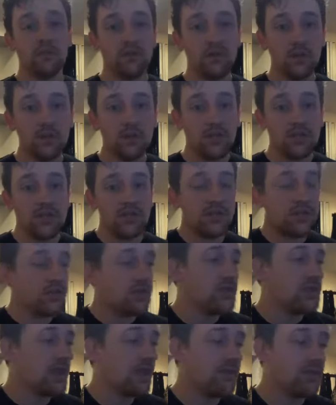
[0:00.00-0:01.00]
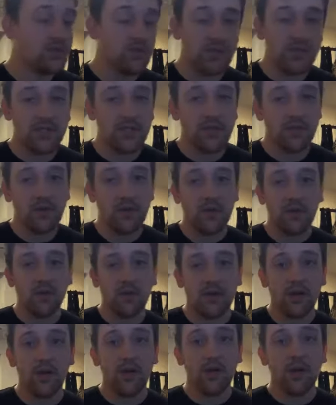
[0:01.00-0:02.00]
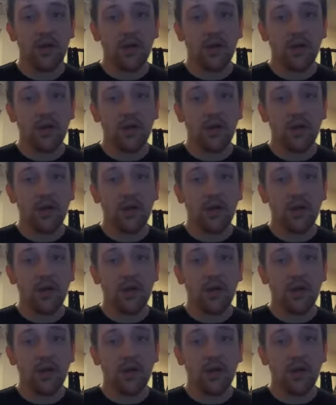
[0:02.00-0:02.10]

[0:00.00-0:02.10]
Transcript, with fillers: You just you just have a choice in the matter, right?